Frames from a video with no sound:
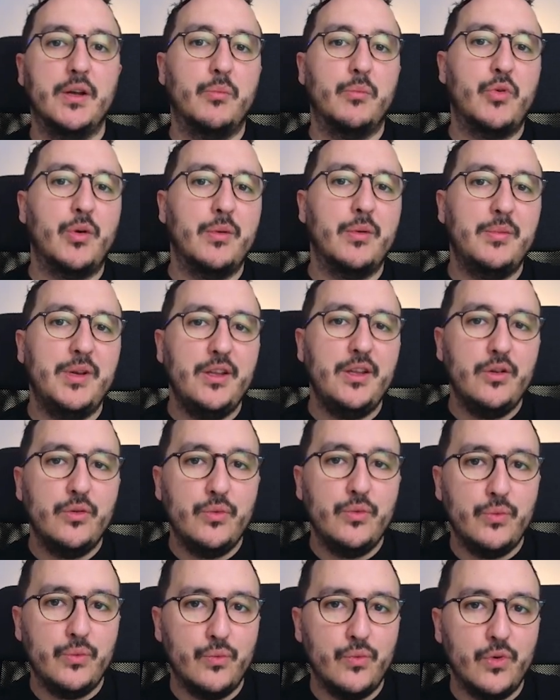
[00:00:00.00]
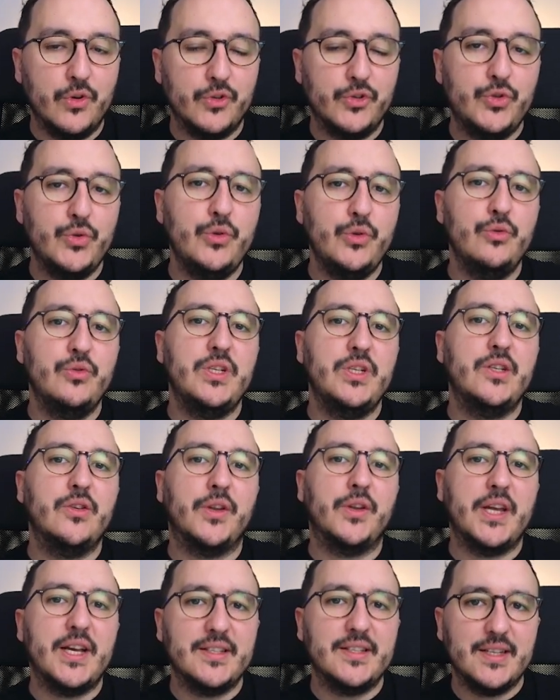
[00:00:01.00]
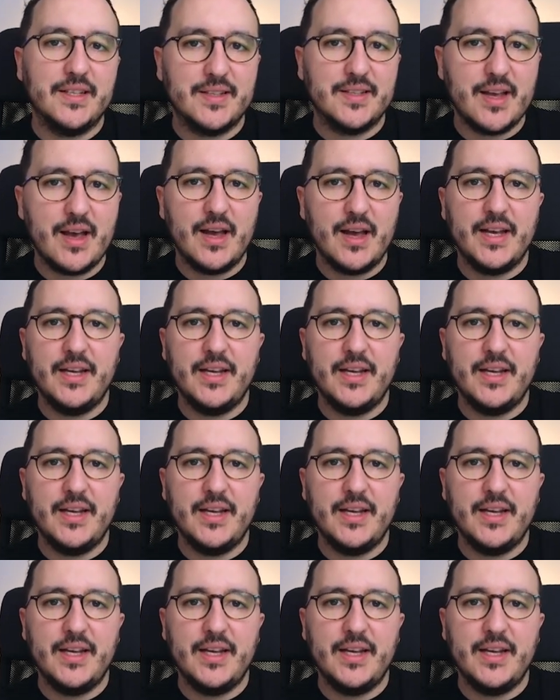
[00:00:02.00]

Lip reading: probably you want to use it on SSR.